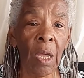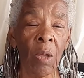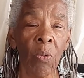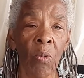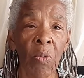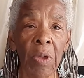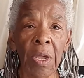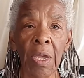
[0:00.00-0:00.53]

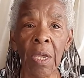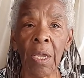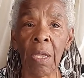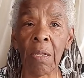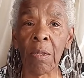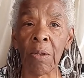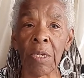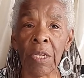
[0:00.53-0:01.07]
We
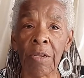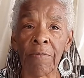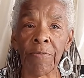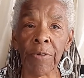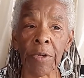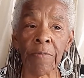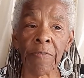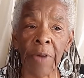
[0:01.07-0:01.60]
did
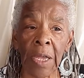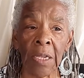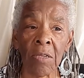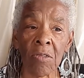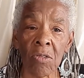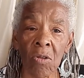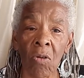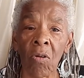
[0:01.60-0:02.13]
foot
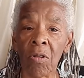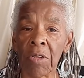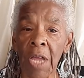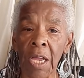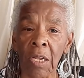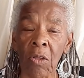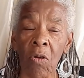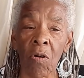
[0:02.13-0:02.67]
fights all
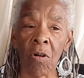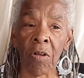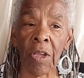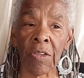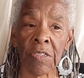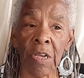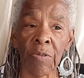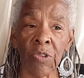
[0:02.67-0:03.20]
night long
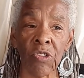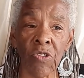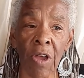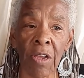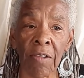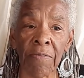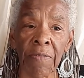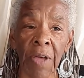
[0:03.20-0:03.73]
as I was
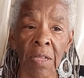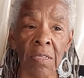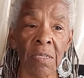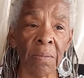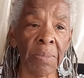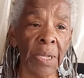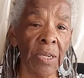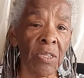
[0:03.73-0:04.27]
trying to find some
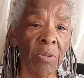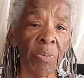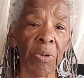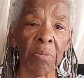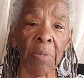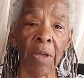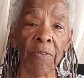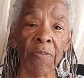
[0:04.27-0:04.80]
place to put
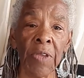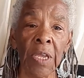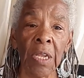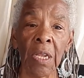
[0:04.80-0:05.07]
my feet,